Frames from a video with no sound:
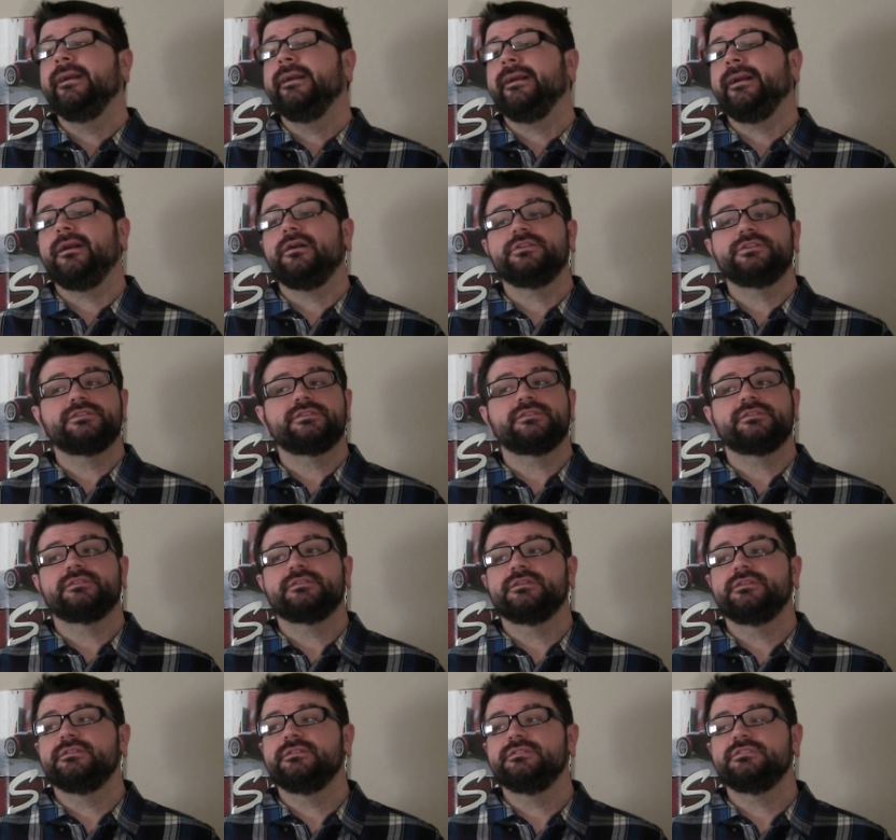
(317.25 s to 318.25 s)
I'll
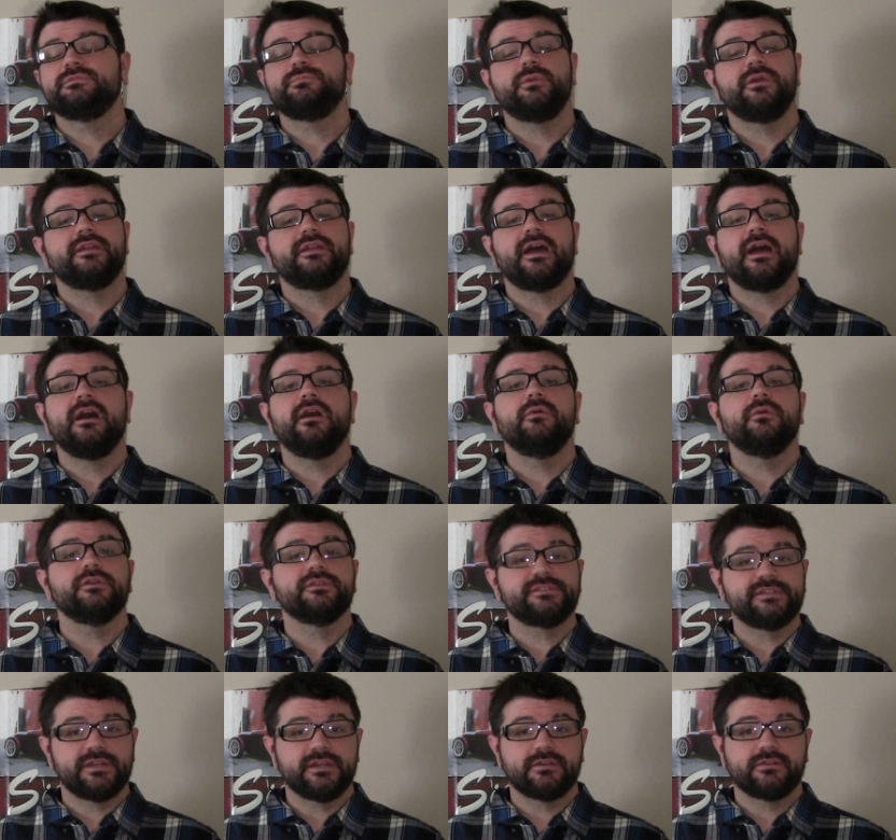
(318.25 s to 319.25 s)
just spend
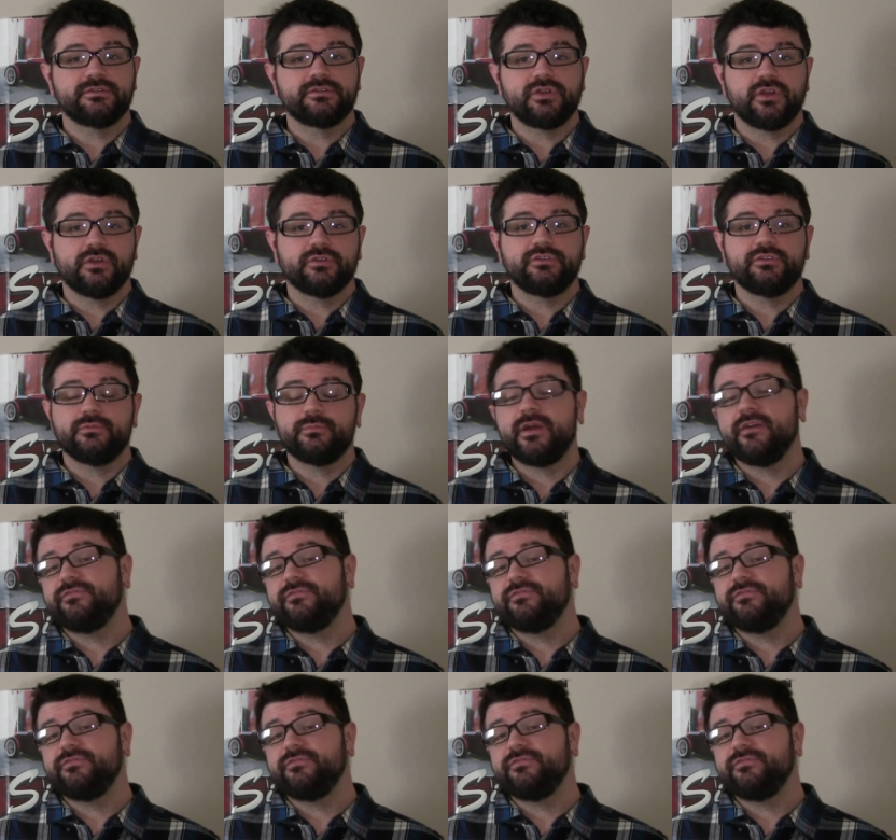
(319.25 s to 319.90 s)
hours there and talk to them.